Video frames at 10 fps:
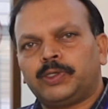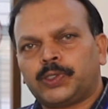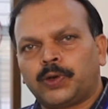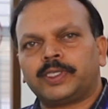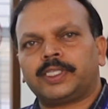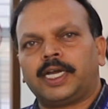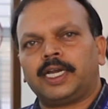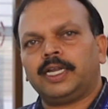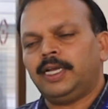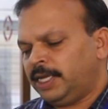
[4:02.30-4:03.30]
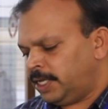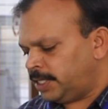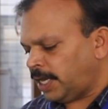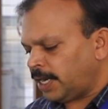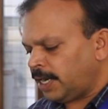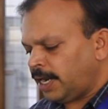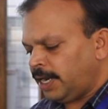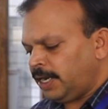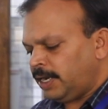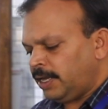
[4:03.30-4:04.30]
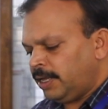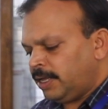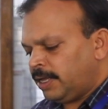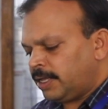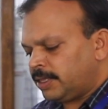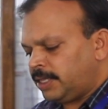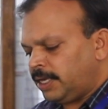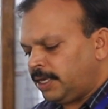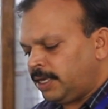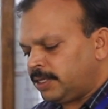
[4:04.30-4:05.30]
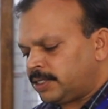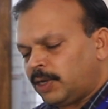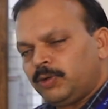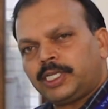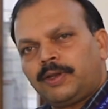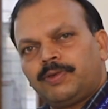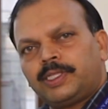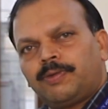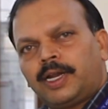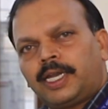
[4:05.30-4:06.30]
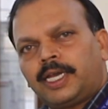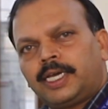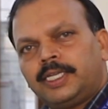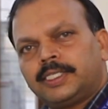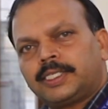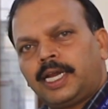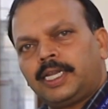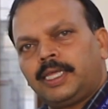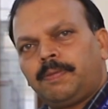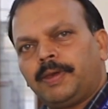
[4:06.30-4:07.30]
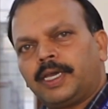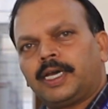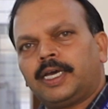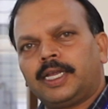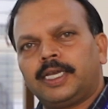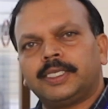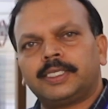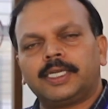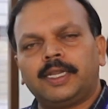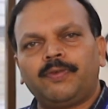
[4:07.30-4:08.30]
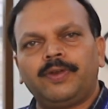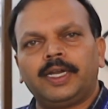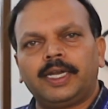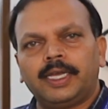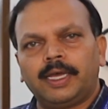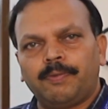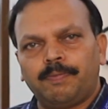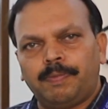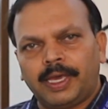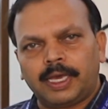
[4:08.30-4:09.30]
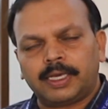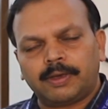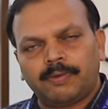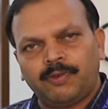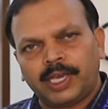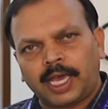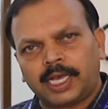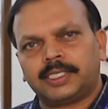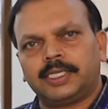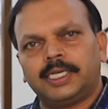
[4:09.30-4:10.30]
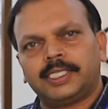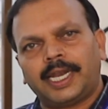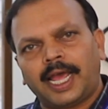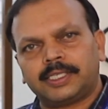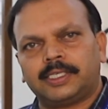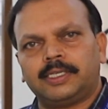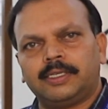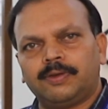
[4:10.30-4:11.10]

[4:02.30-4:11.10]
shows that the analyte, the solution which we have taken inside the beaker is definitely a weak acid. It's an acid.